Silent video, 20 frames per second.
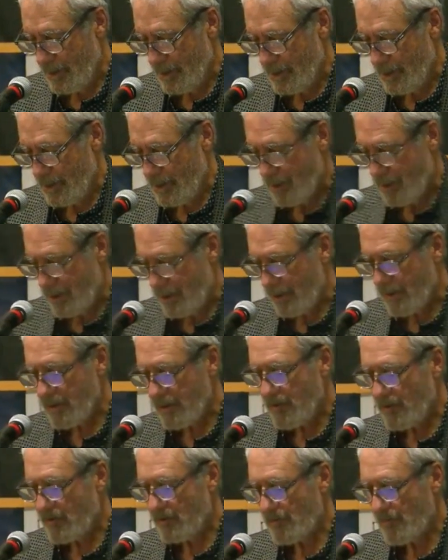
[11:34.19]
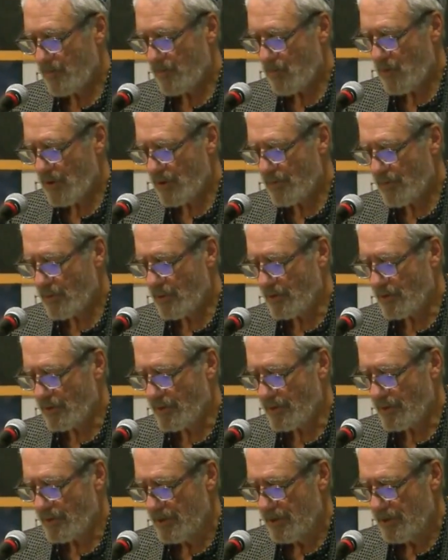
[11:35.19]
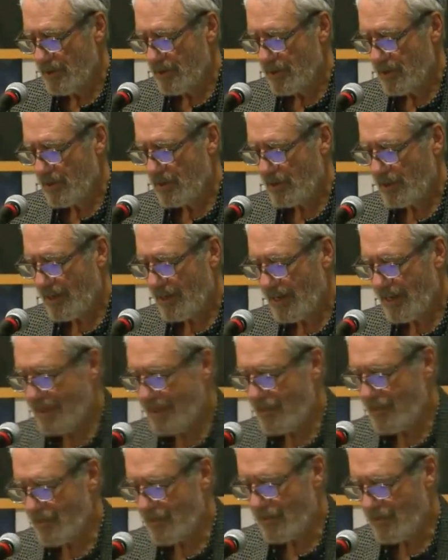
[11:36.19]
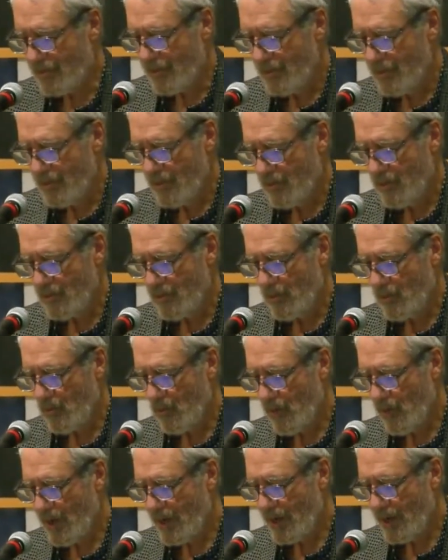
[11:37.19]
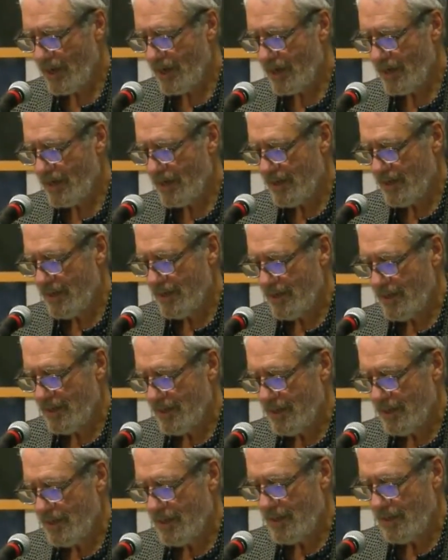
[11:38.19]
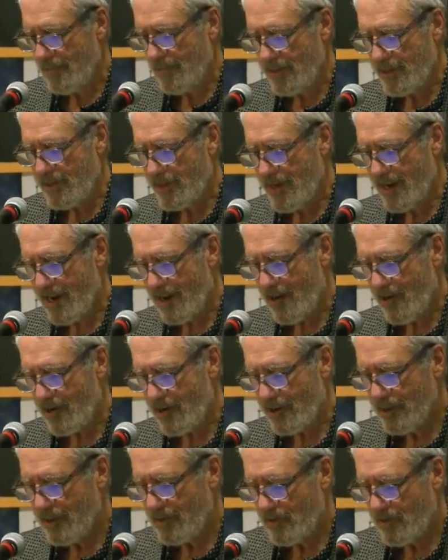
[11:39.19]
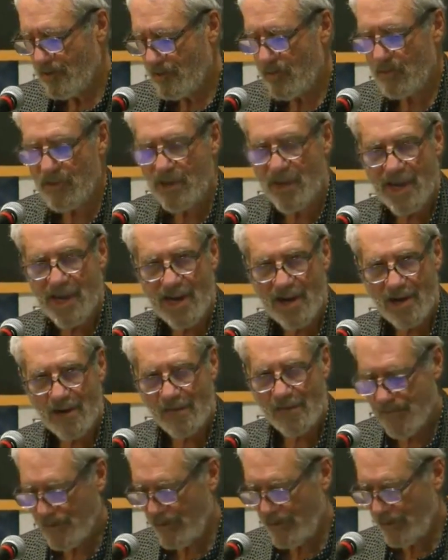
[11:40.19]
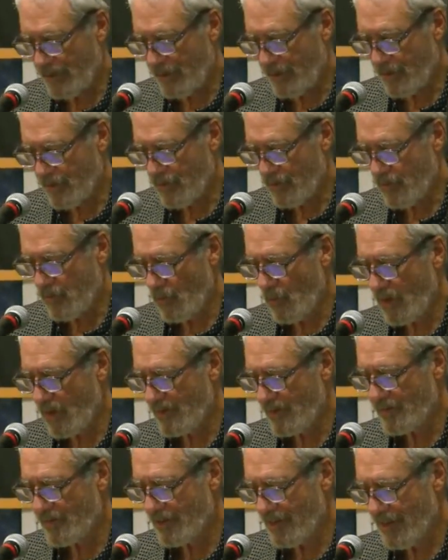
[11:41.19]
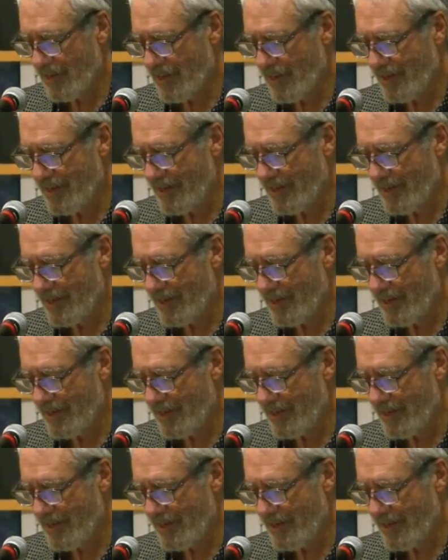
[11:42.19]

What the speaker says: How they must have rumbled, clattered on the way, even carried so carefully through the wasteland.